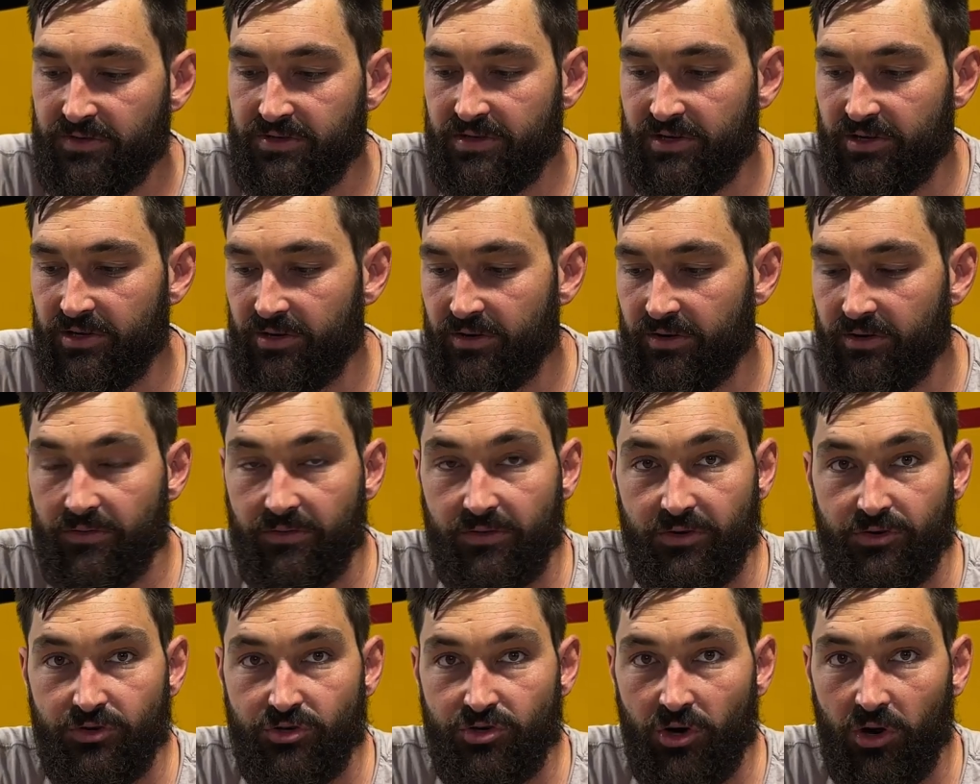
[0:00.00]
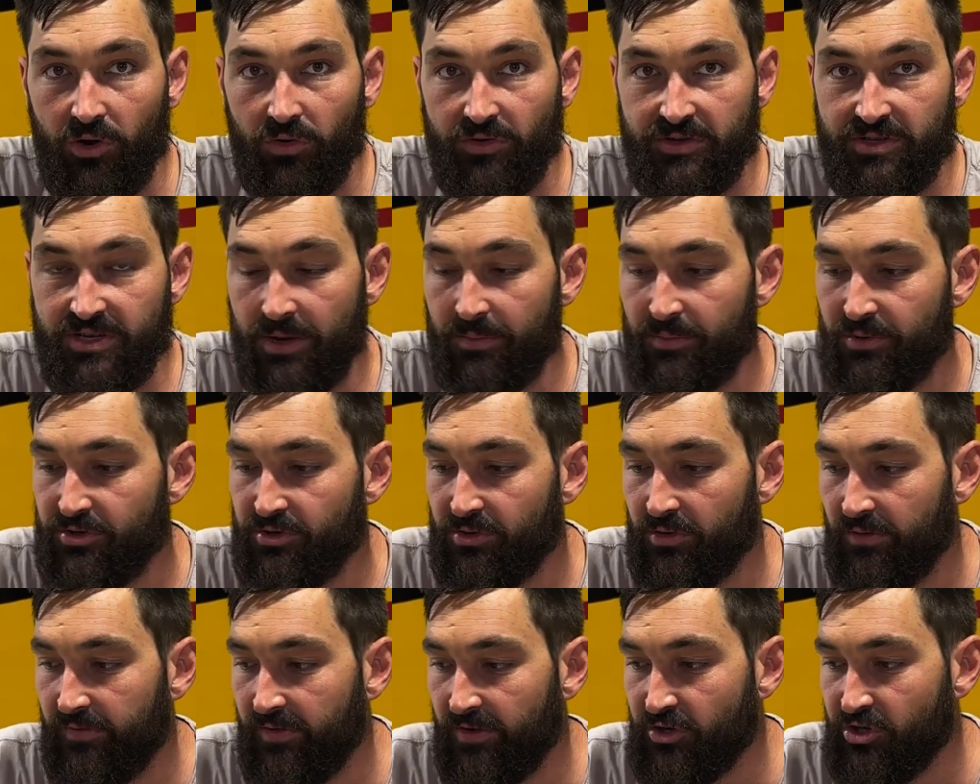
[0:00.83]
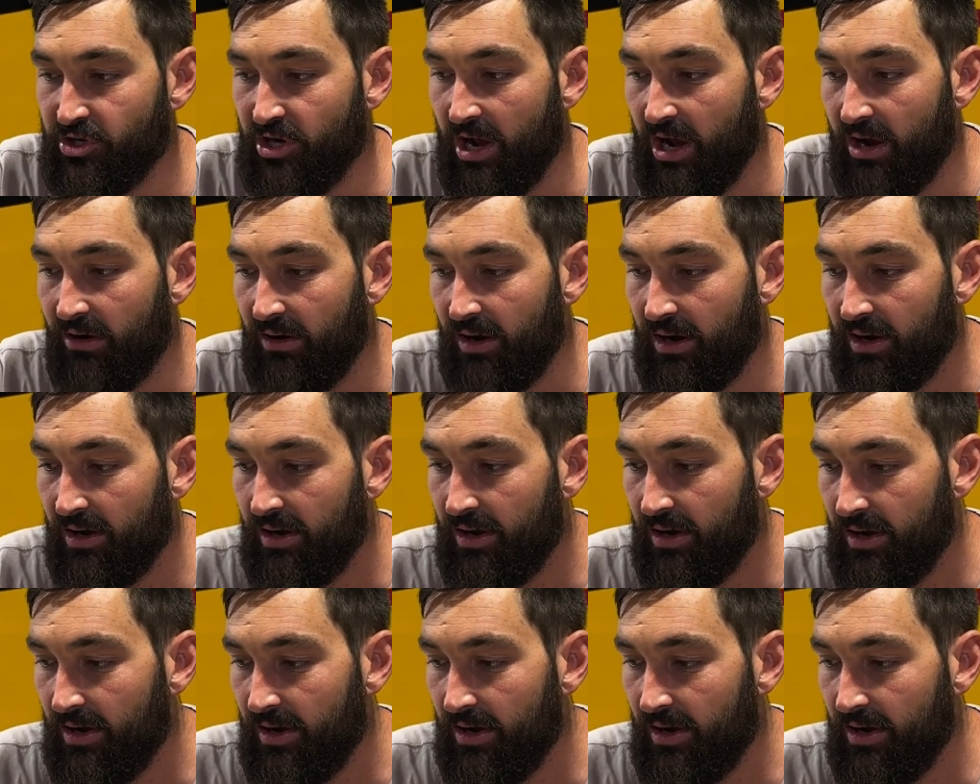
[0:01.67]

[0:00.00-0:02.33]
to control the temperature of the shower.